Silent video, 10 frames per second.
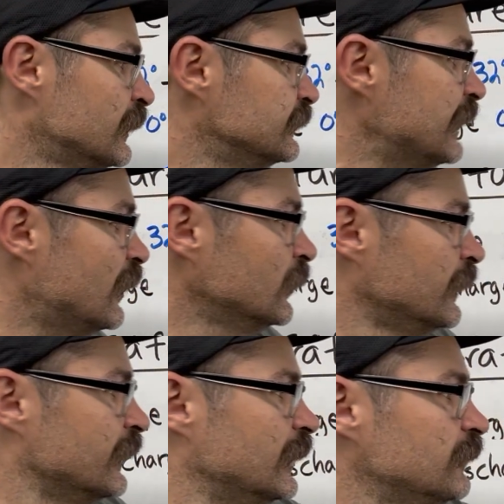Now,
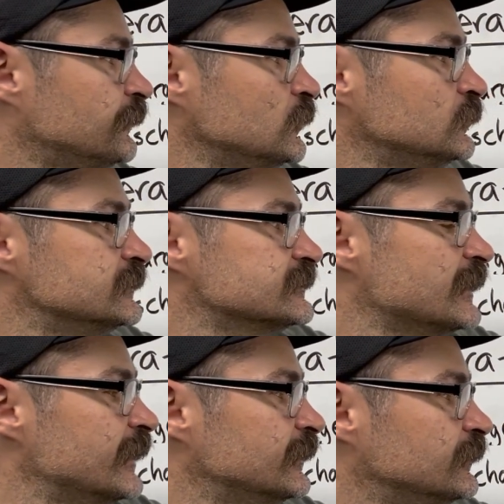if you
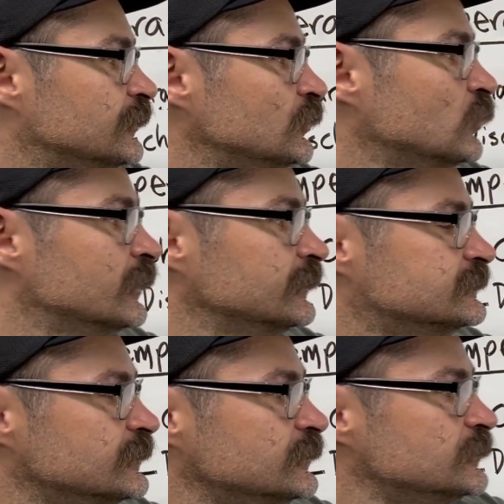decided you wanted
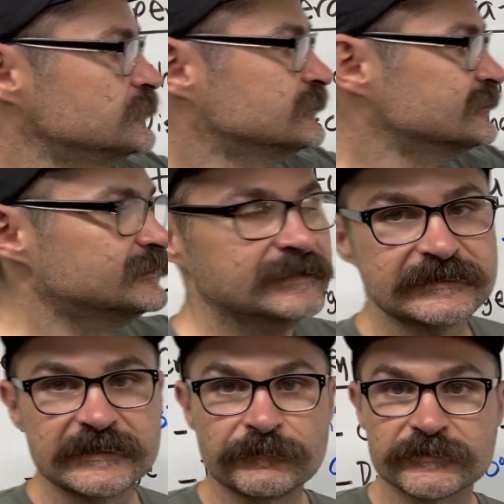to use
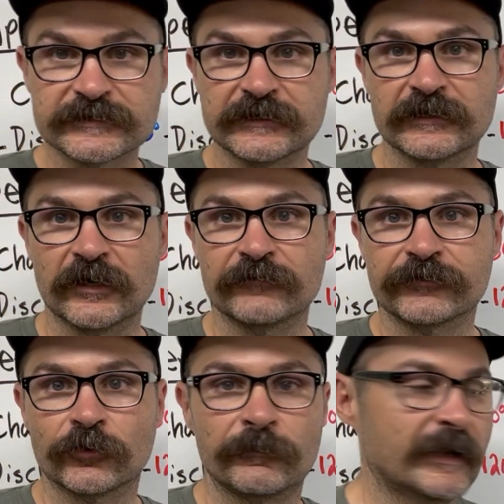60% of
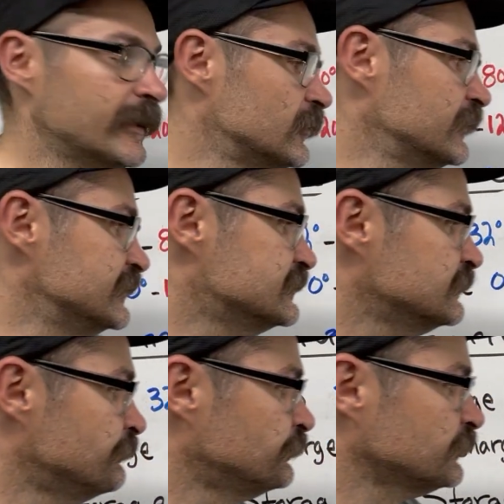your
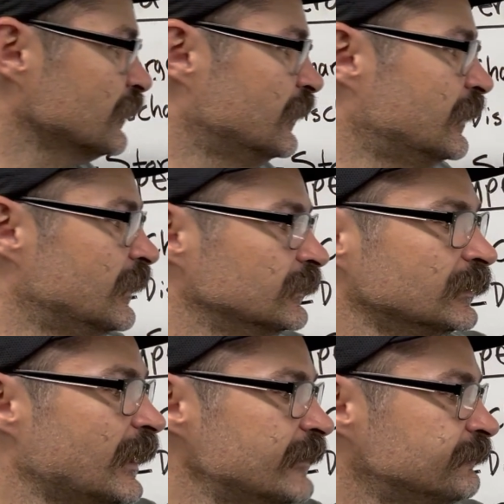battery's
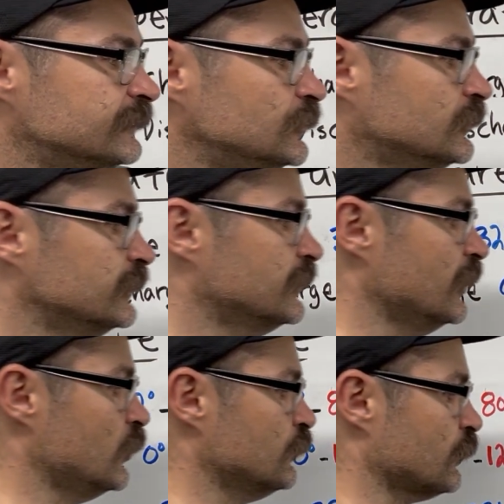life, you could
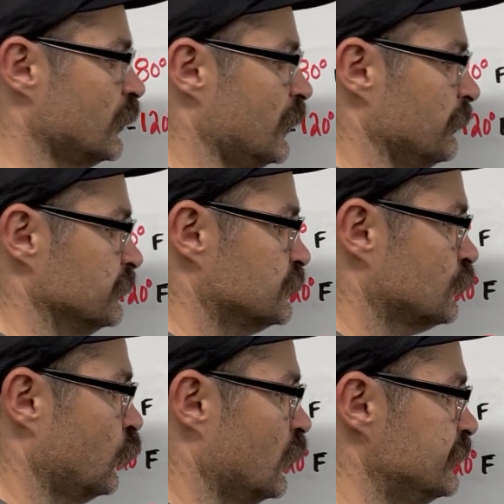go from
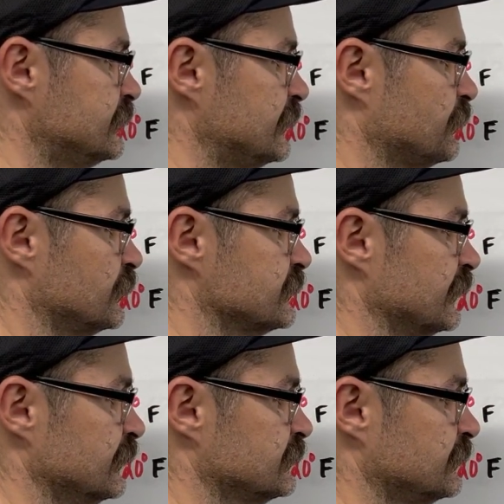
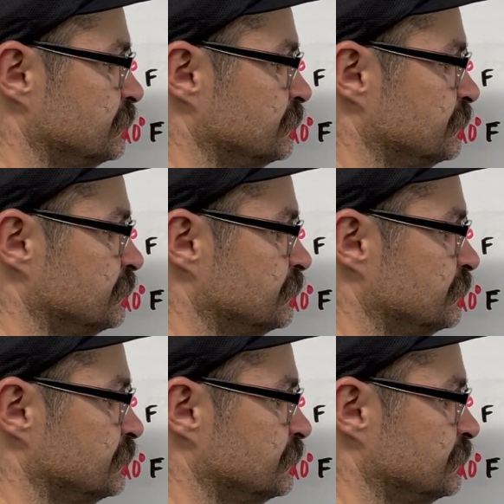20%